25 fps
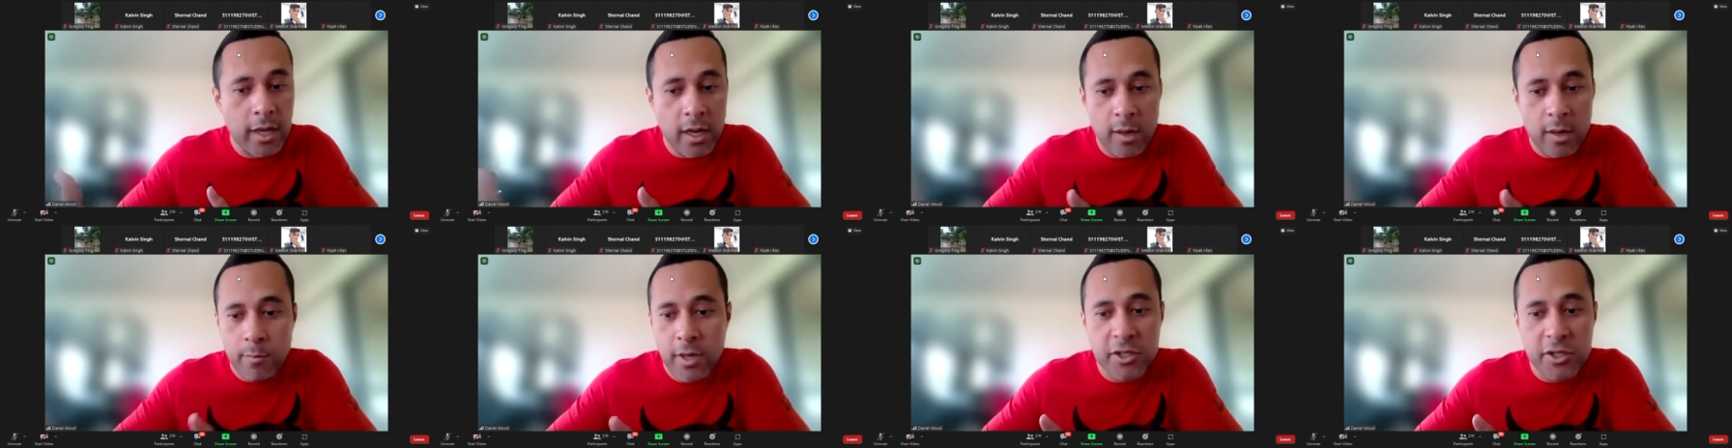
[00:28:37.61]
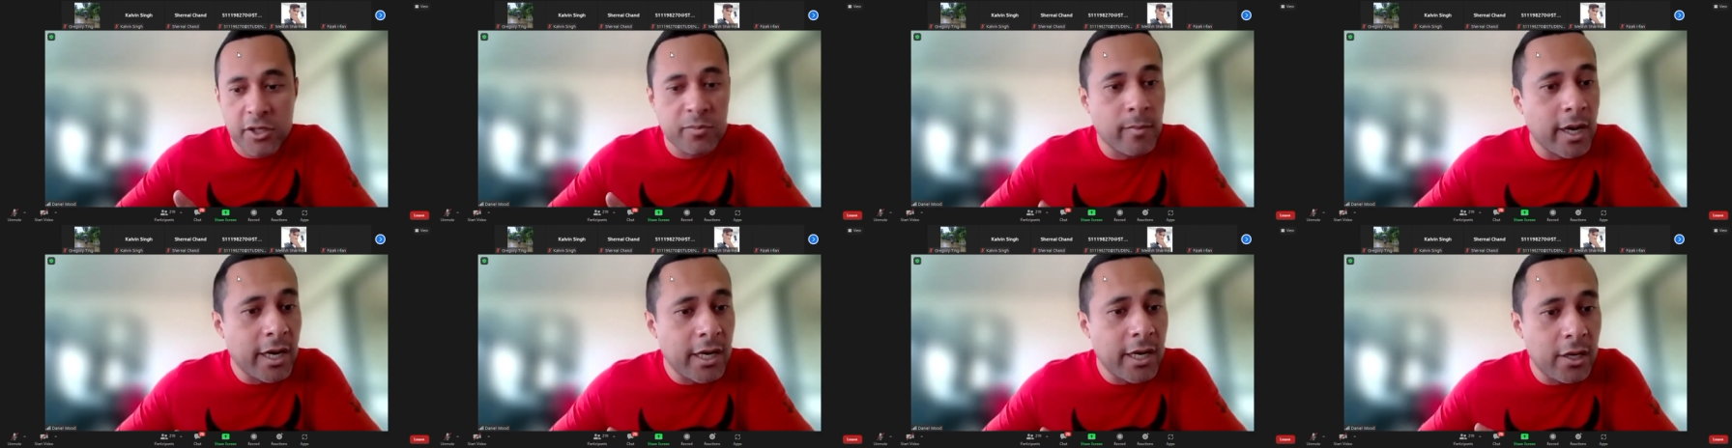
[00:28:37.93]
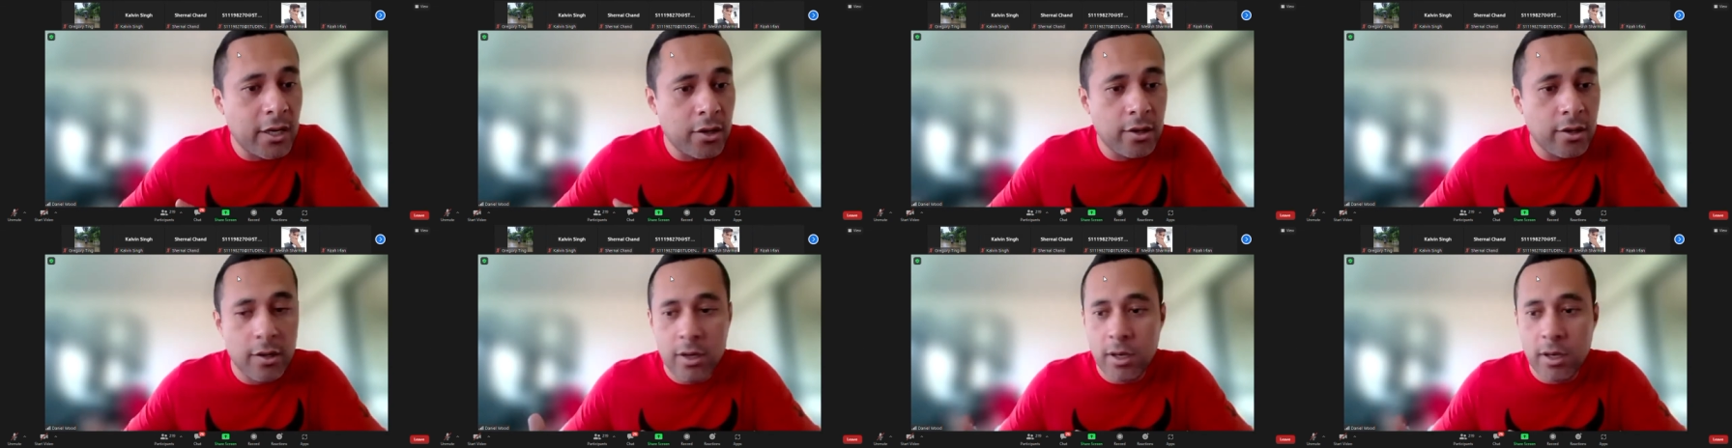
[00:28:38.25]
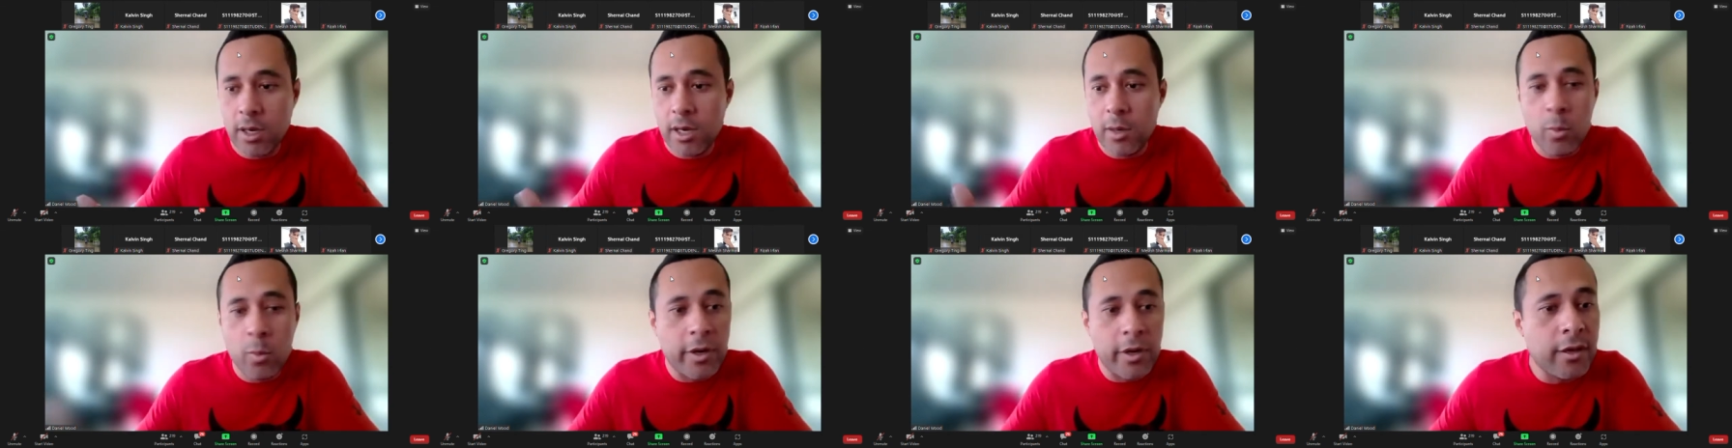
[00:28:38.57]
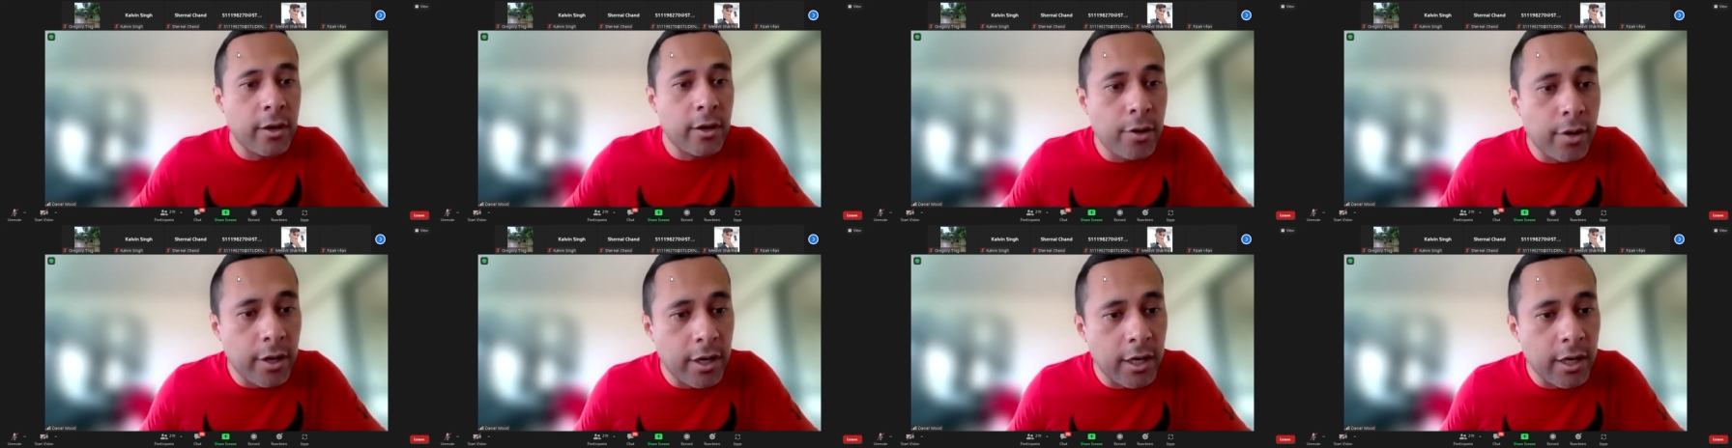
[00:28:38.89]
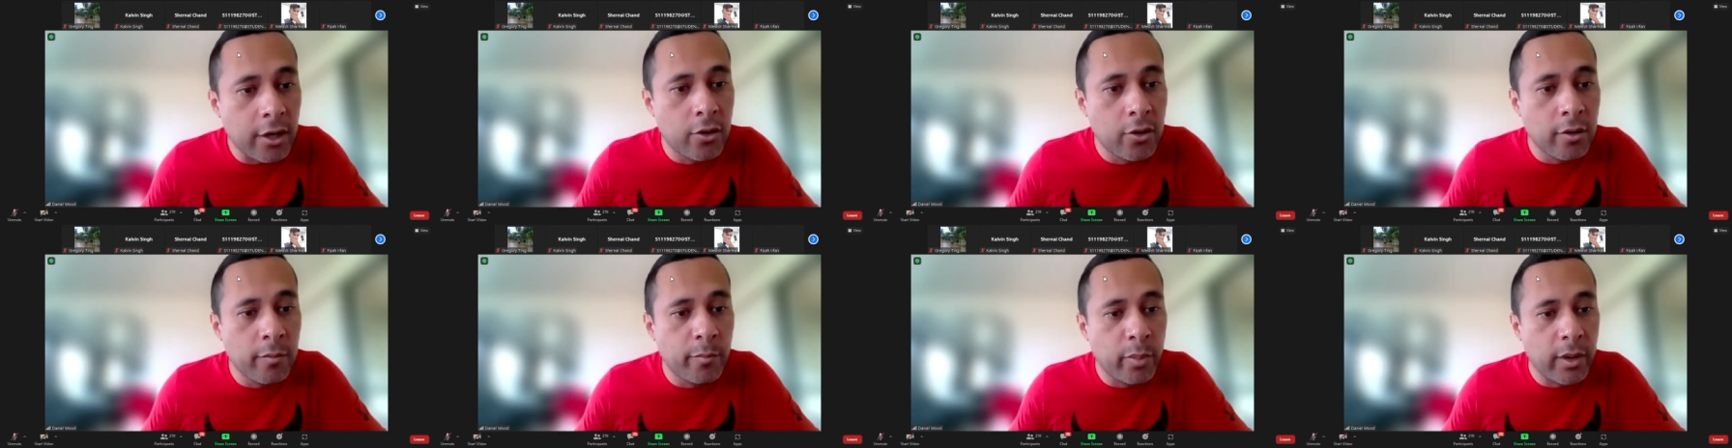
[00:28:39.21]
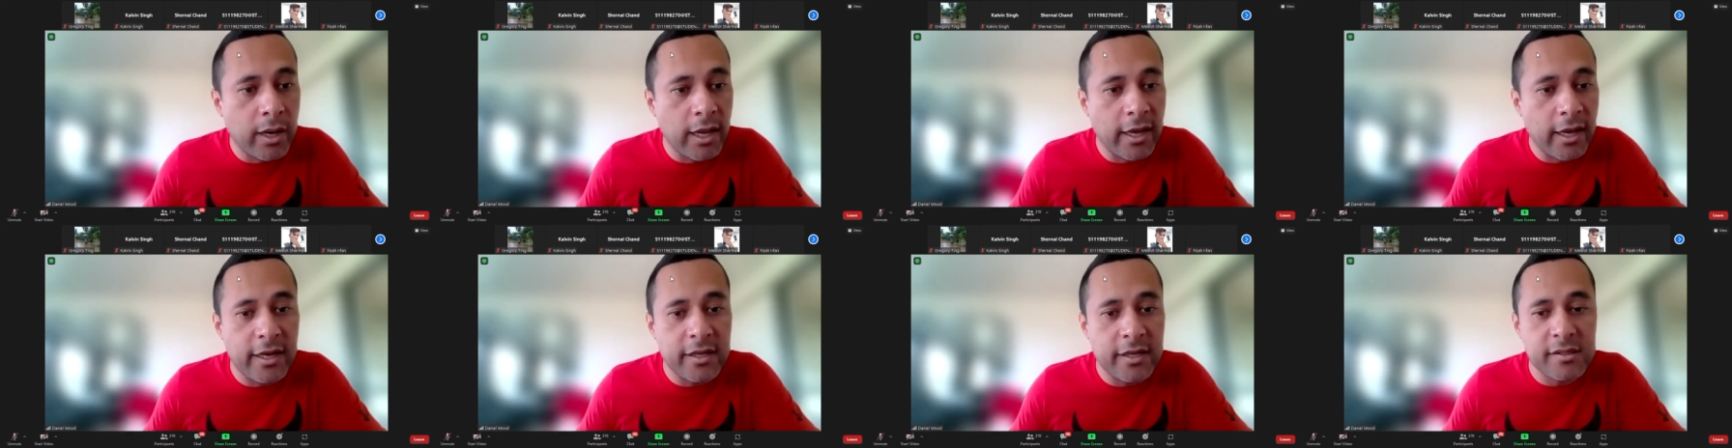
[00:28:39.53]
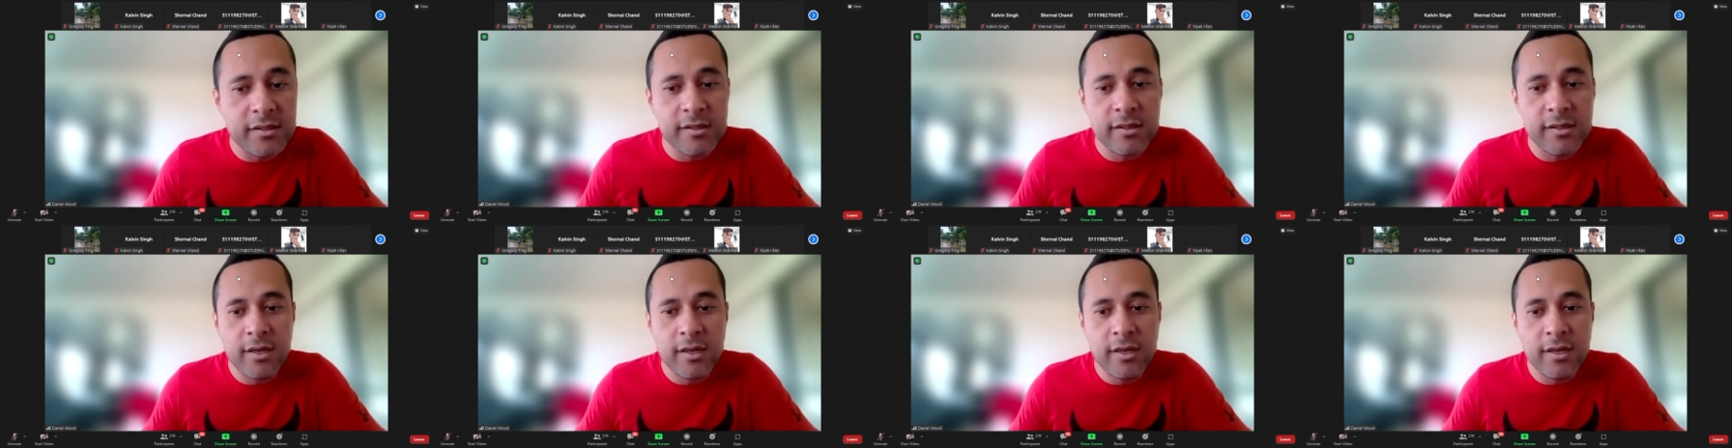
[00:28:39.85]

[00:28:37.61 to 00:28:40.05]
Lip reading: much money you earn and whether you're in a good place,